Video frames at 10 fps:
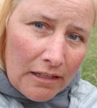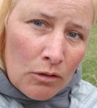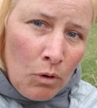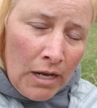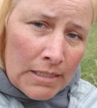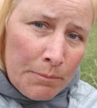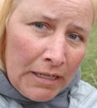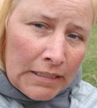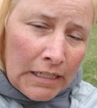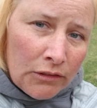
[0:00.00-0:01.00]
you want
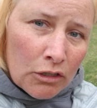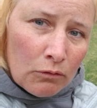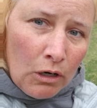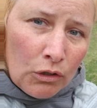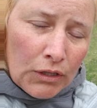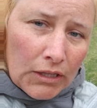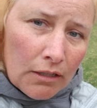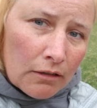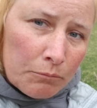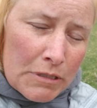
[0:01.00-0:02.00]
depending on the growth,
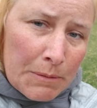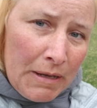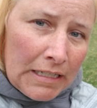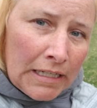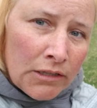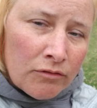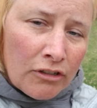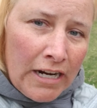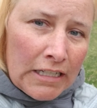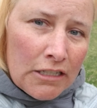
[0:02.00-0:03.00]
depending on the
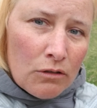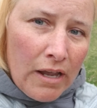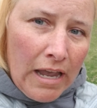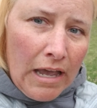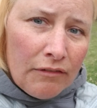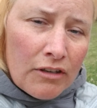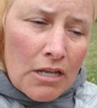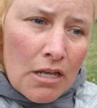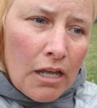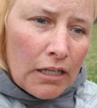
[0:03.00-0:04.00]
variety you have,
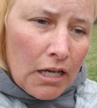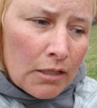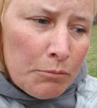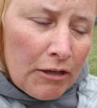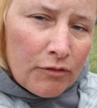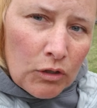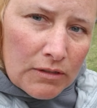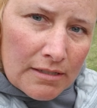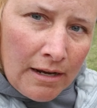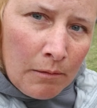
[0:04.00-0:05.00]
and cut above those
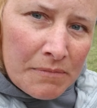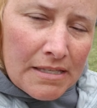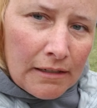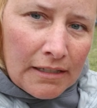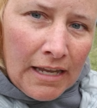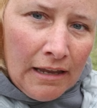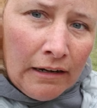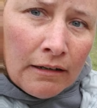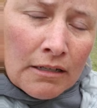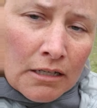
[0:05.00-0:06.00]
stems
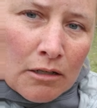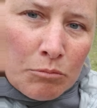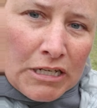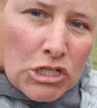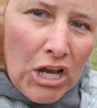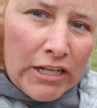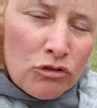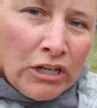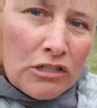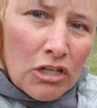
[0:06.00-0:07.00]
again. PG
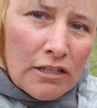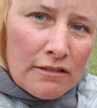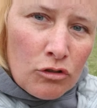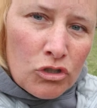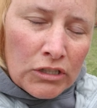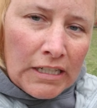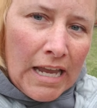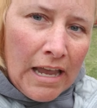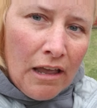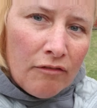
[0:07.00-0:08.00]
hydrangeas usually
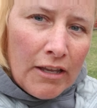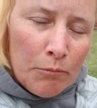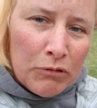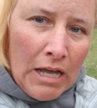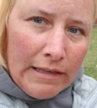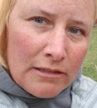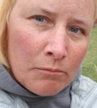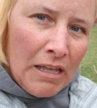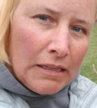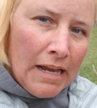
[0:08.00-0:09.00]
have a
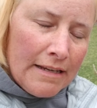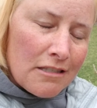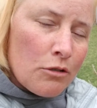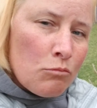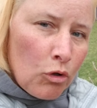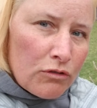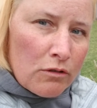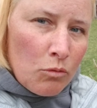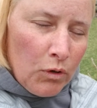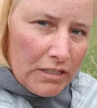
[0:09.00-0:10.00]
blossom that lasts through most of
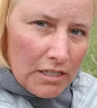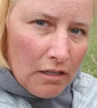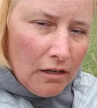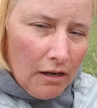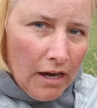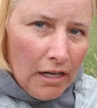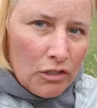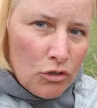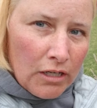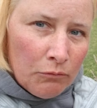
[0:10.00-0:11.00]
the winter, and
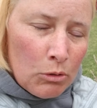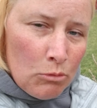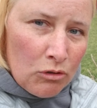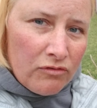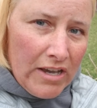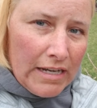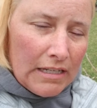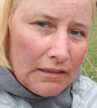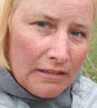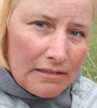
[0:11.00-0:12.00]
you can remove that
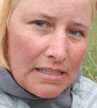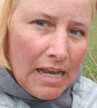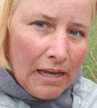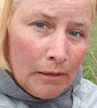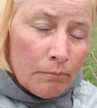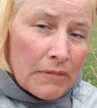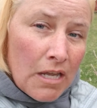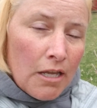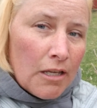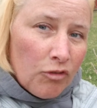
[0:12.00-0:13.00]
at this time.
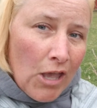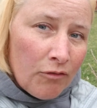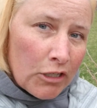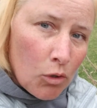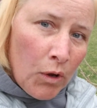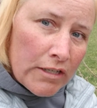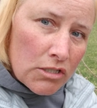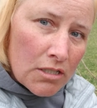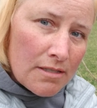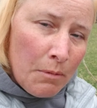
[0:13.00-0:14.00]
If you have any
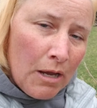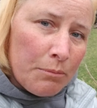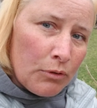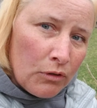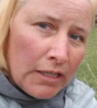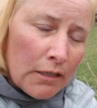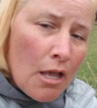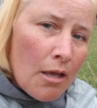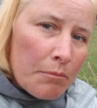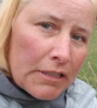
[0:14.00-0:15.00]
questions about pruning,
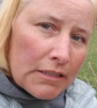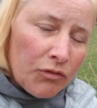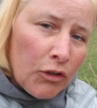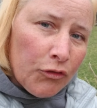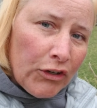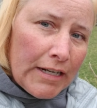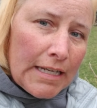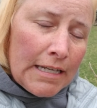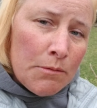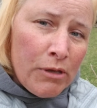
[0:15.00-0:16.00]
please feel free to
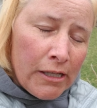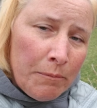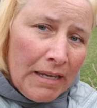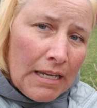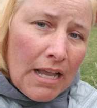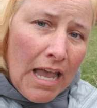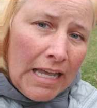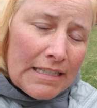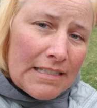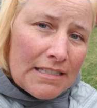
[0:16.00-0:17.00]
email me
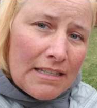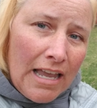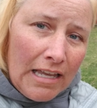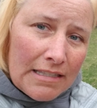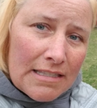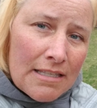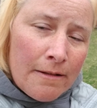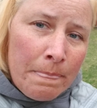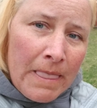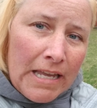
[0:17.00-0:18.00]
at S
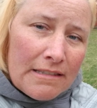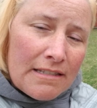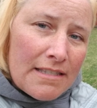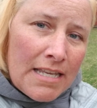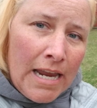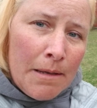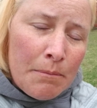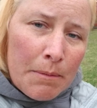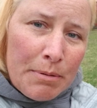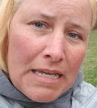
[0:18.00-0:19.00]
as in Sam,
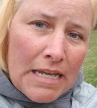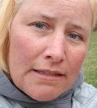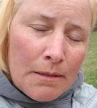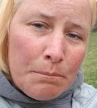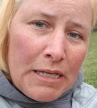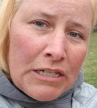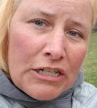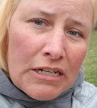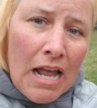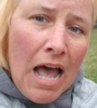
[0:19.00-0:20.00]
P as in
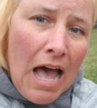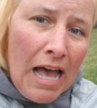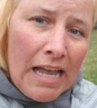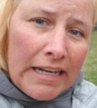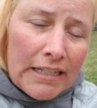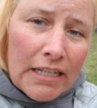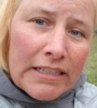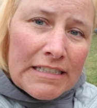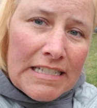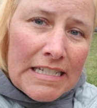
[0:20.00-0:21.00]
Peter, I,
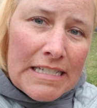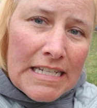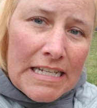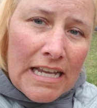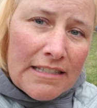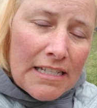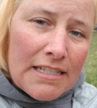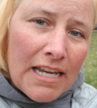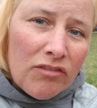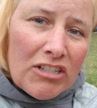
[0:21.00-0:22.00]
D as in
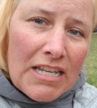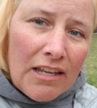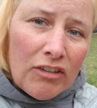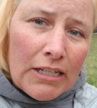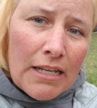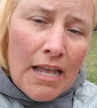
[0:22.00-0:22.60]
David,